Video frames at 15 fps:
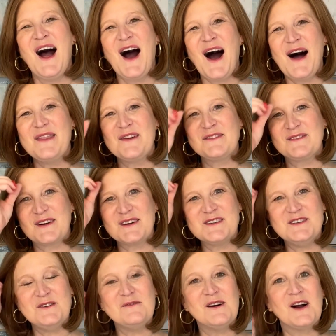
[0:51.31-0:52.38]
On the
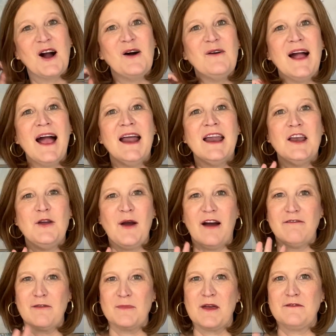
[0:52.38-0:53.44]
first, you will go in and you
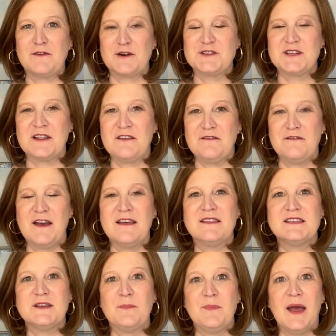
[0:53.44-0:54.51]
have from the first to the fifth
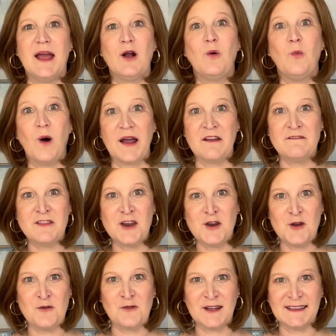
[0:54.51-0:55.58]
to pick one of the
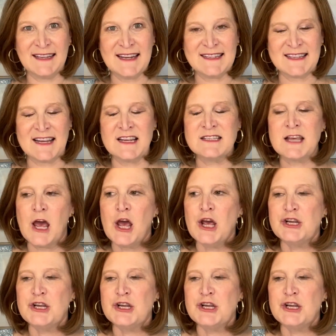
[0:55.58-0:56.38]
new releases.